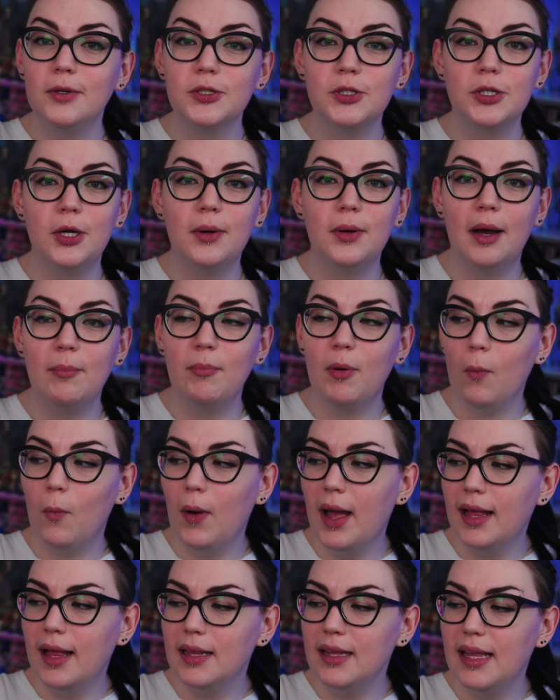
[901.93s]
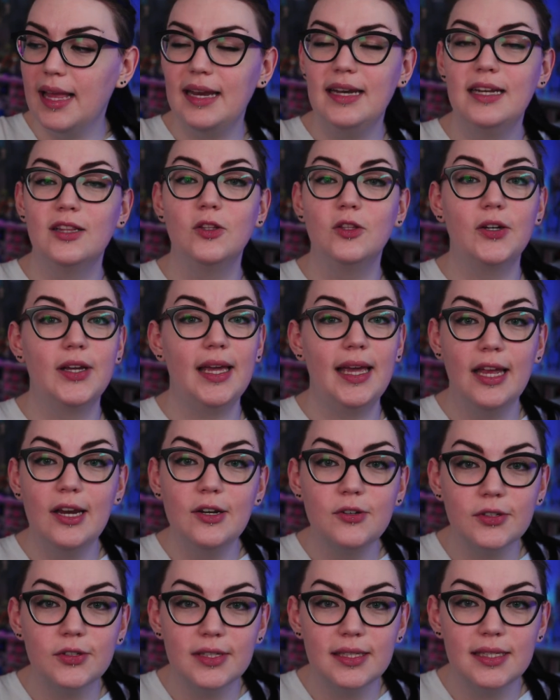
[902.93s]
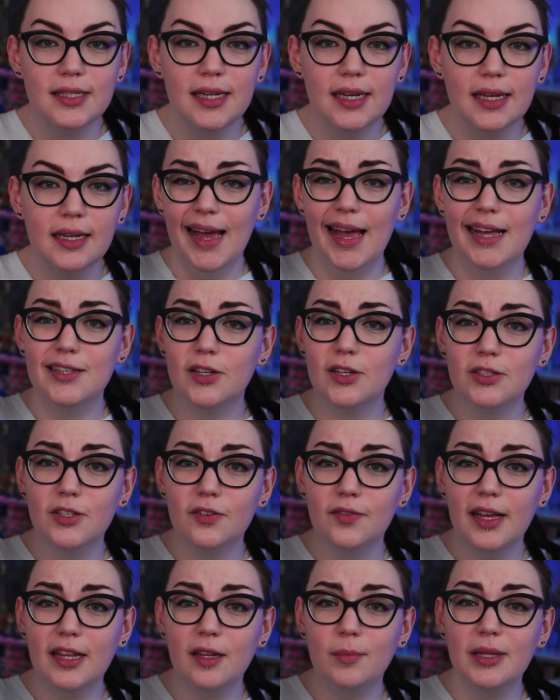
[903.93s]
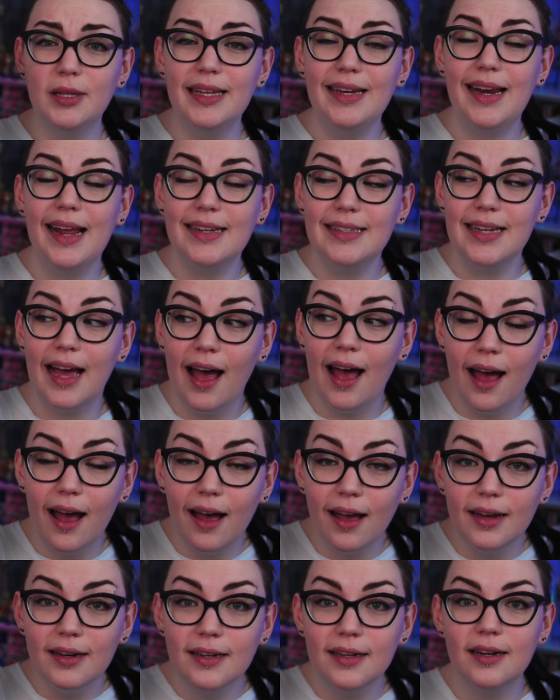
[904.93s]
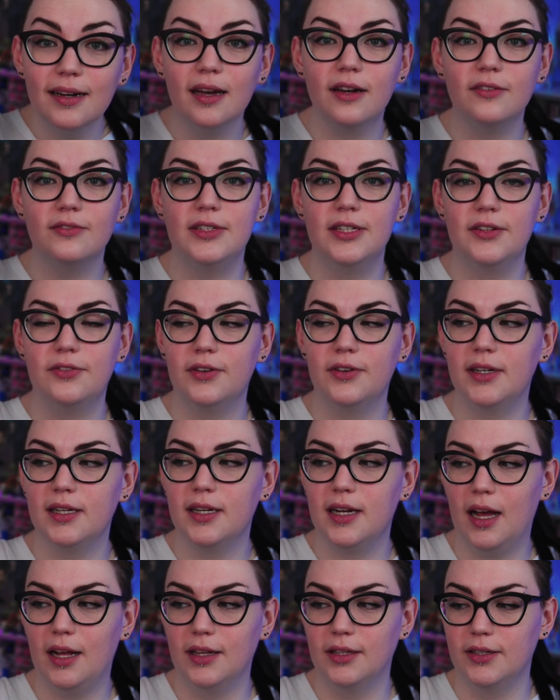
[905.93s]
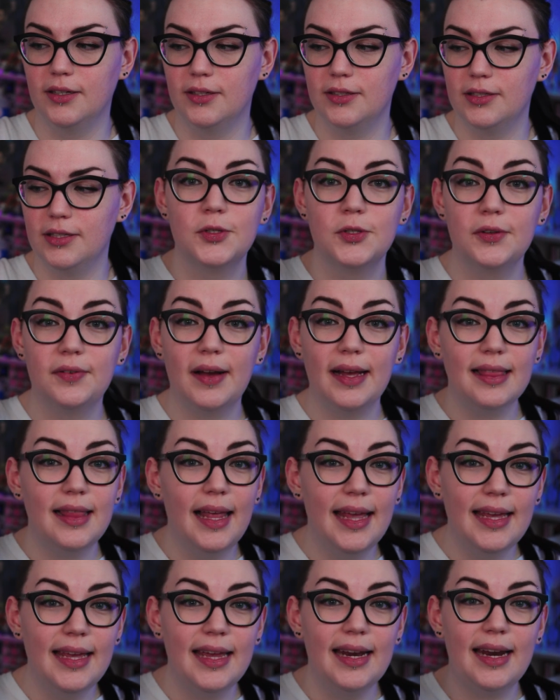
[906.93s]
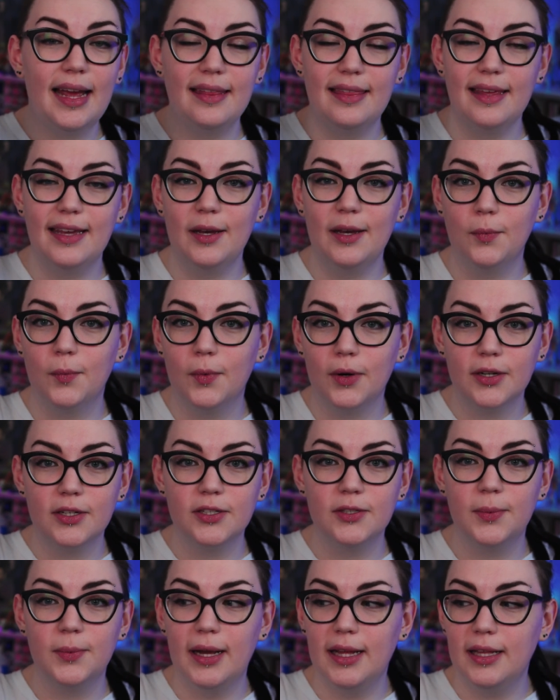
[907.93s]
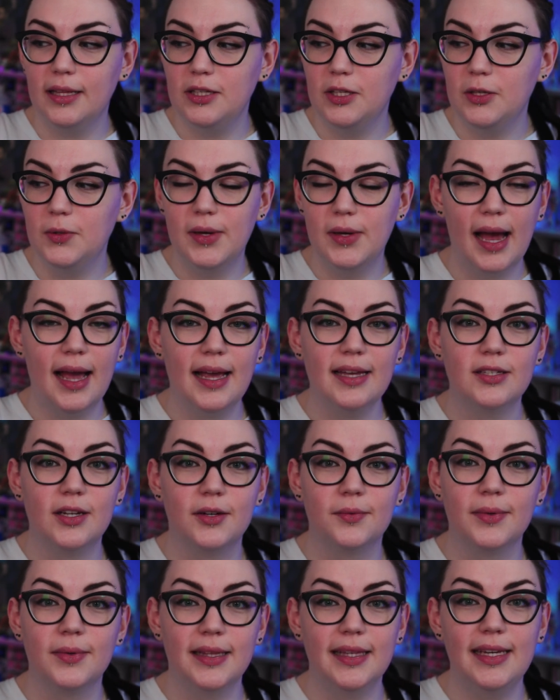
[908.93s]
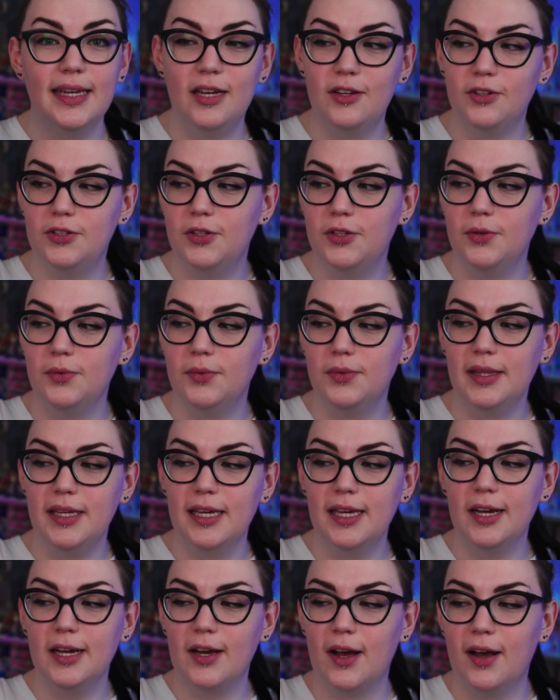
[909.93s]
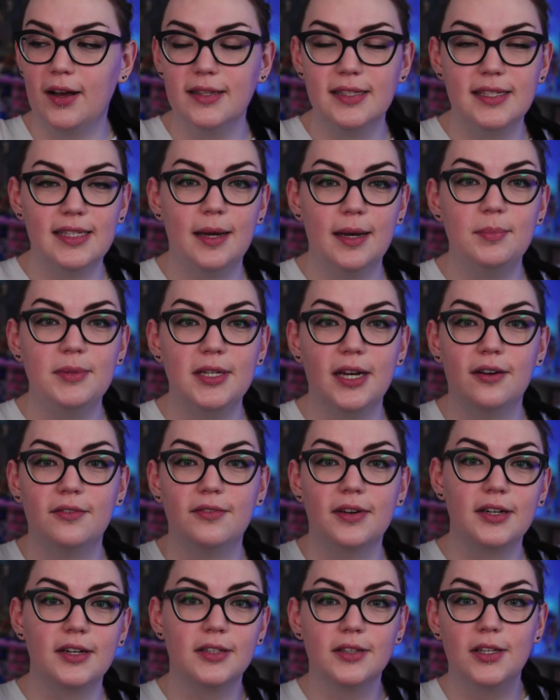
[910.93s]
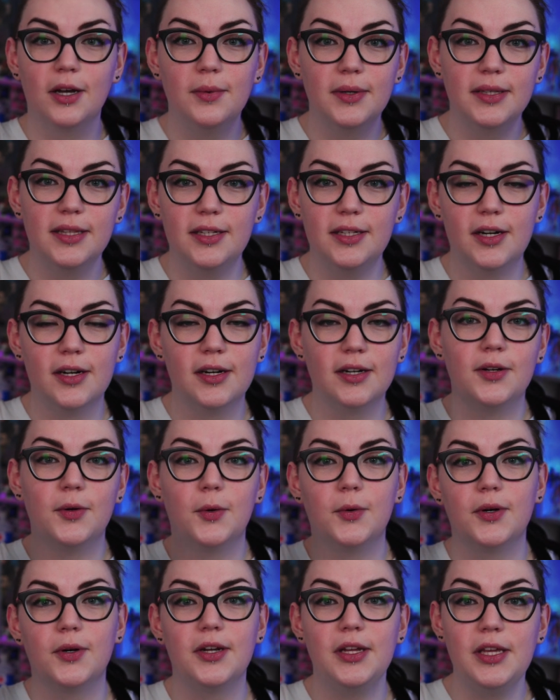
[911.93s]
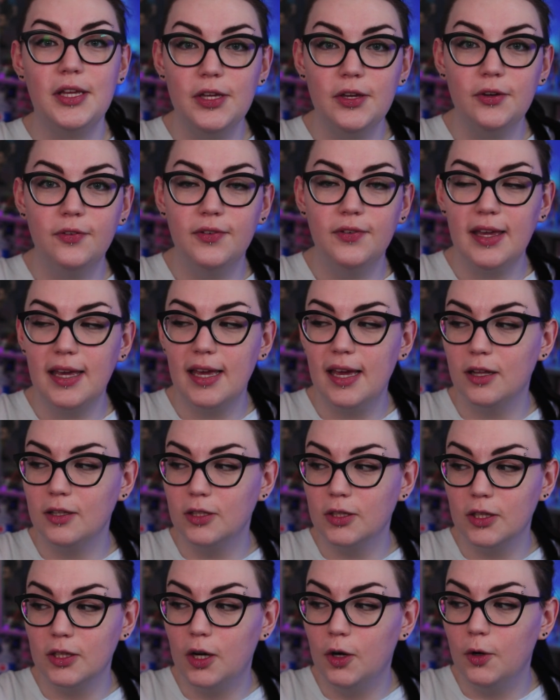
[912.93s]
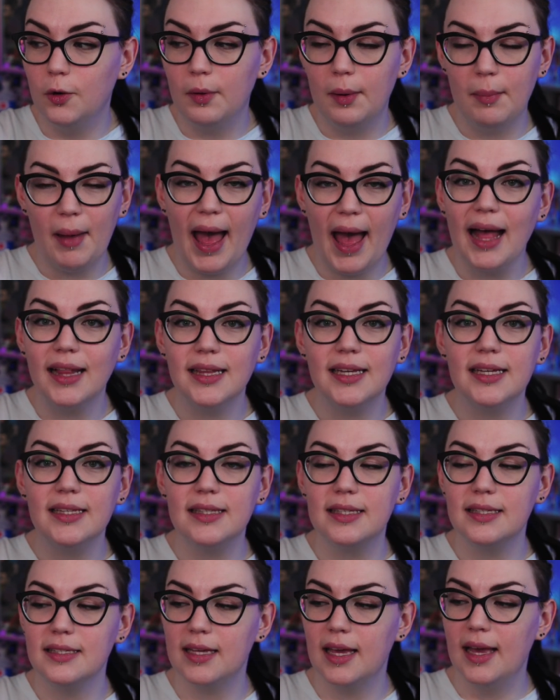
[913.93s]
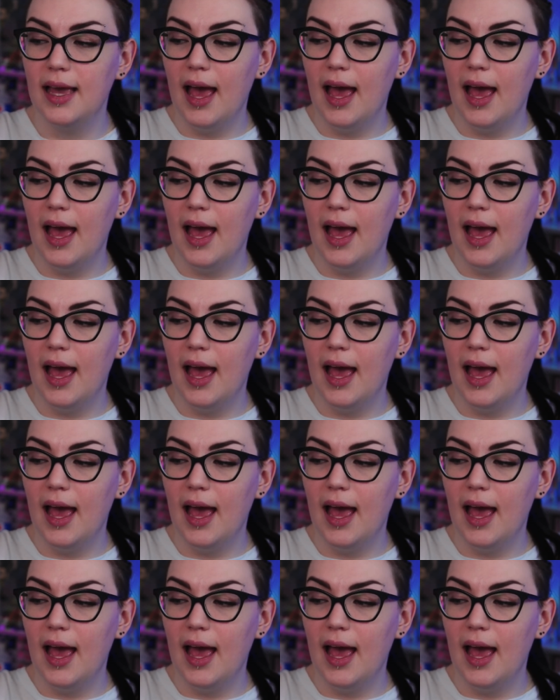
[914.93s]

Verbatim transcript: will show up well and look interesting. It's also available in a ton of different colors, so if I like it, I think it works well. You guys are really into the concept of glow-in-the-dark or UV glow palettes.